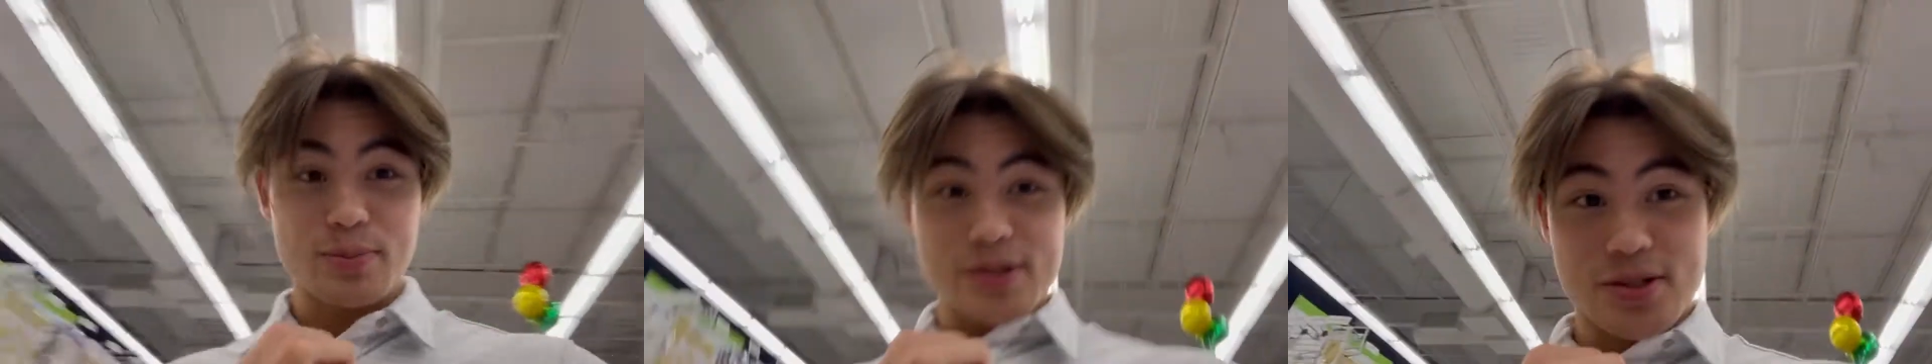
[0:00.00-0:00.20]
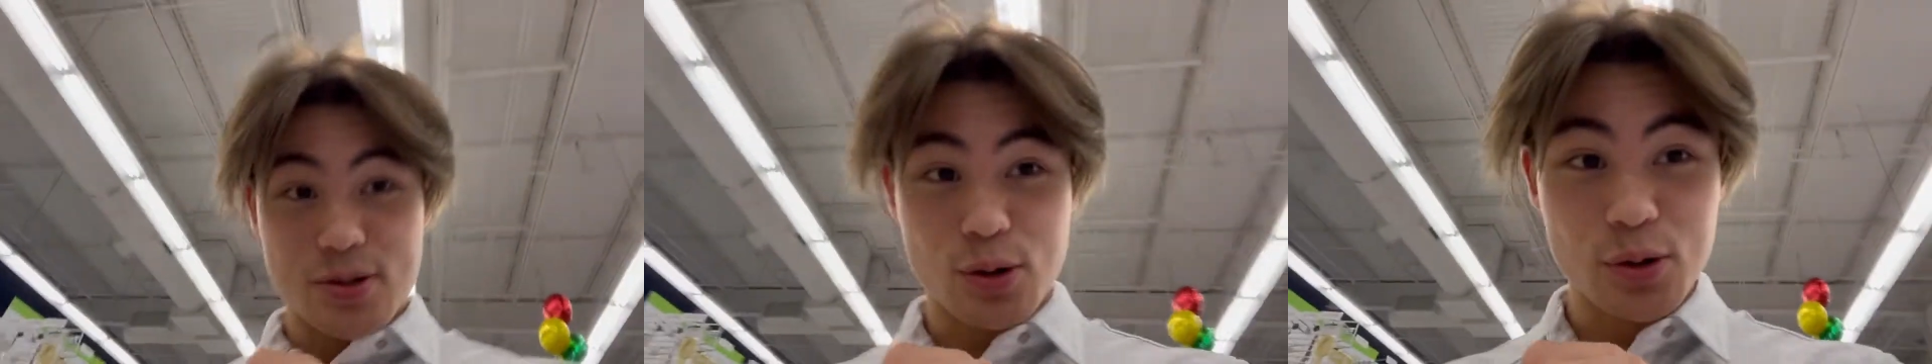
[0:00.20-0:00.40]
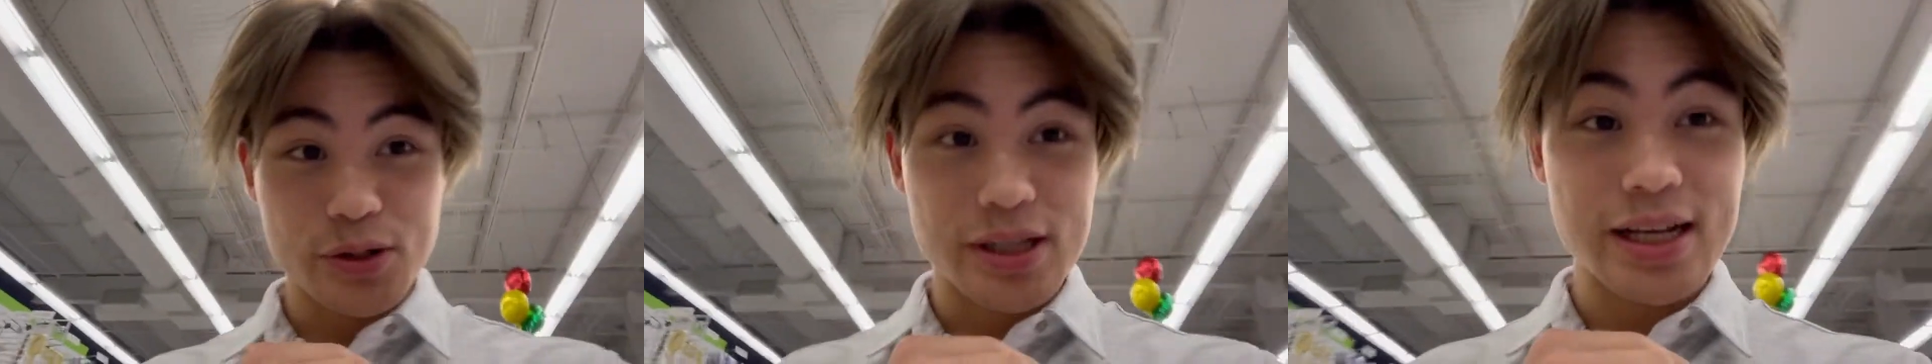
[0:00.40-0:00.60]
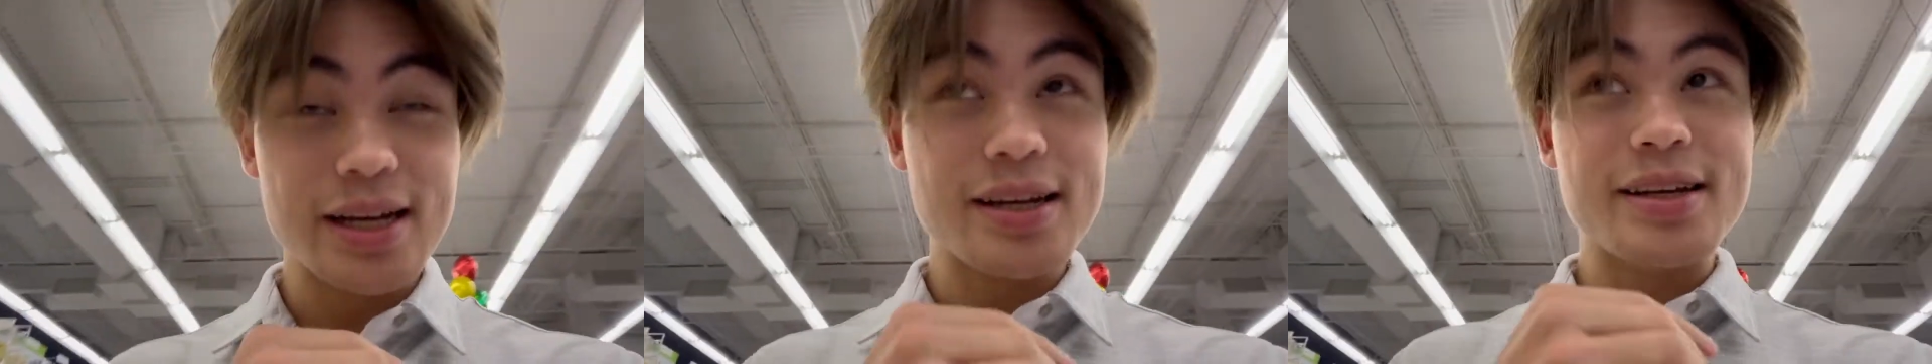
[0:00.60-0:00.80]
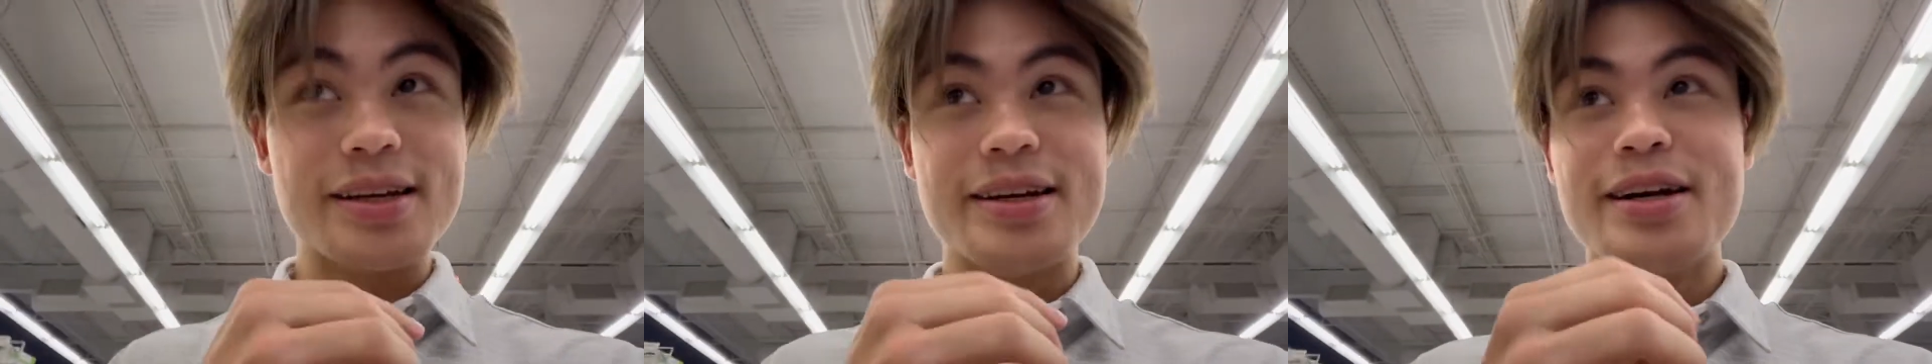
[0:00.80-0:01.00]
as an old
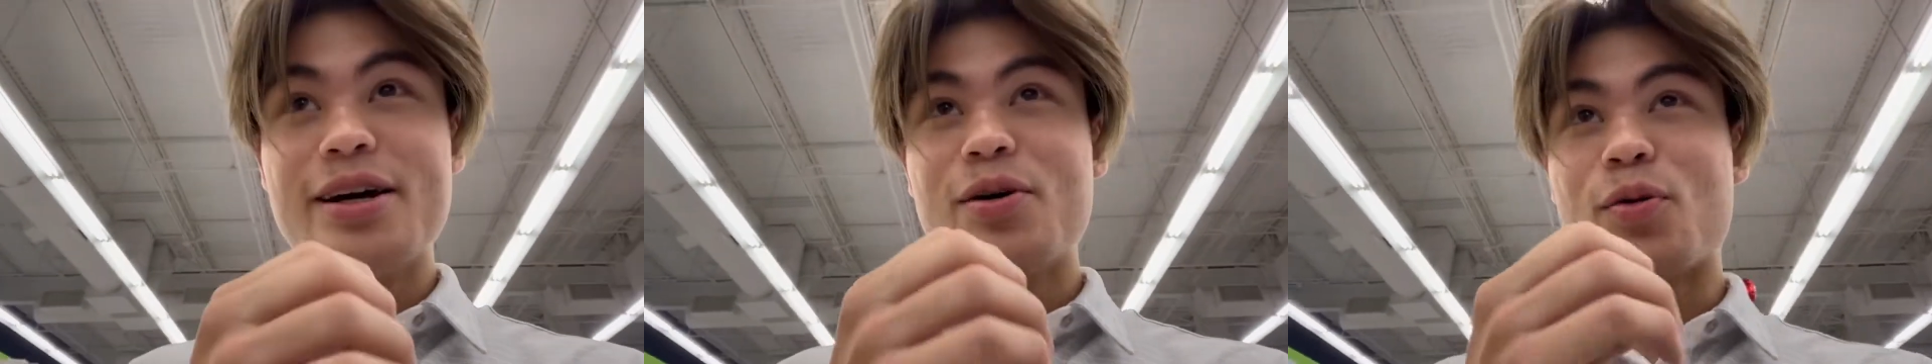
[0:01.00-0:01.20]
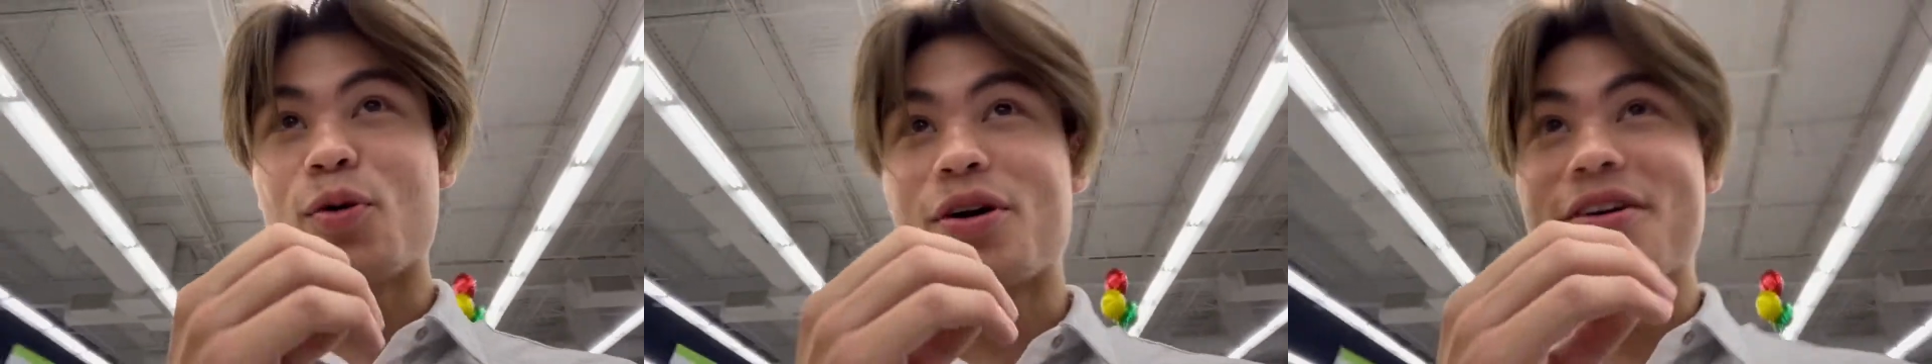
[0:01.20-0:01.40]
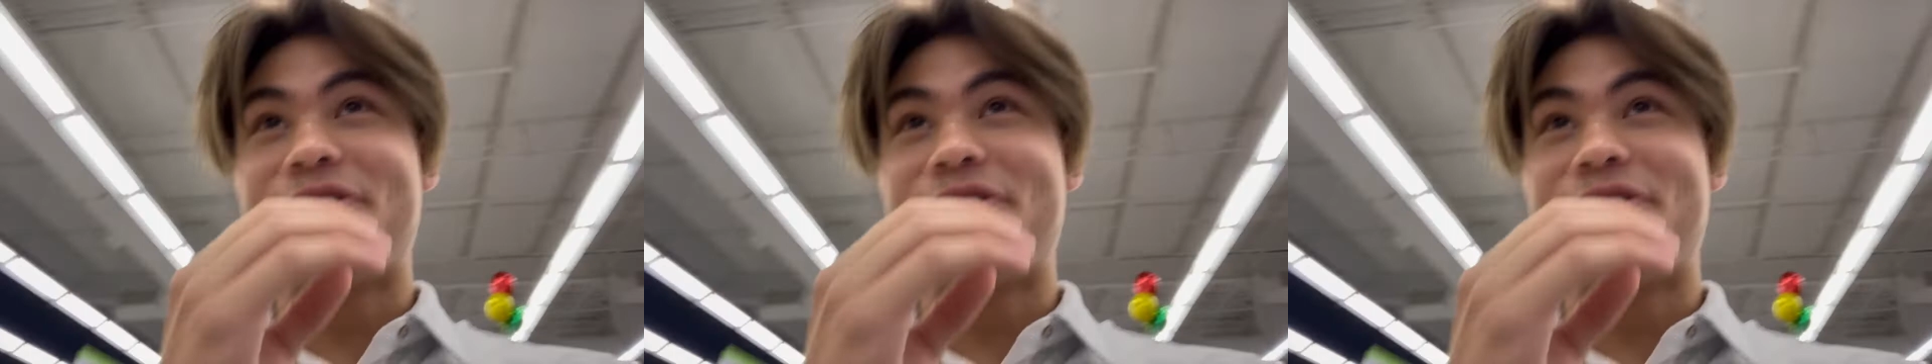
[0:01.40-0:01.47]
lady. We're gonna